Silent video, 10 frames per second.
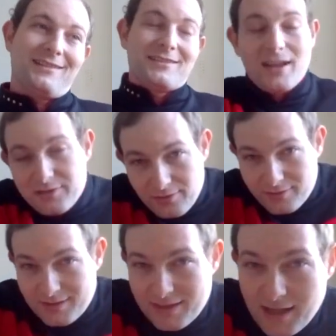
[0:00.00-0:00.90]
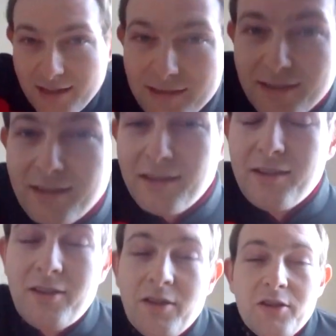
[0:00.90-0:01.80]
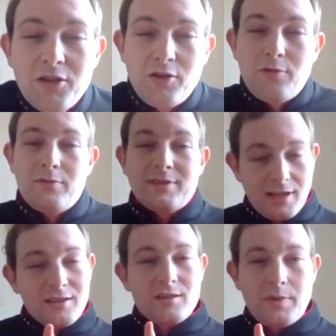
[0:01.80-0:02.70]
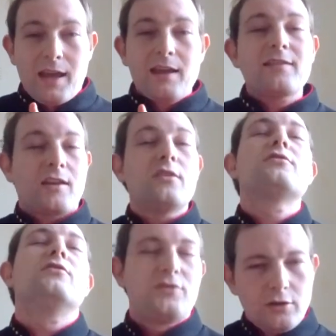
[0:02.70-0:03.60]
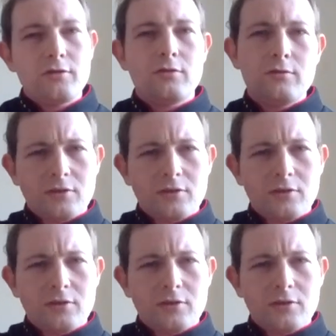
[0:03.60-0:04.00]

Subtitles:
So as you can see, you start up here because it goes, do,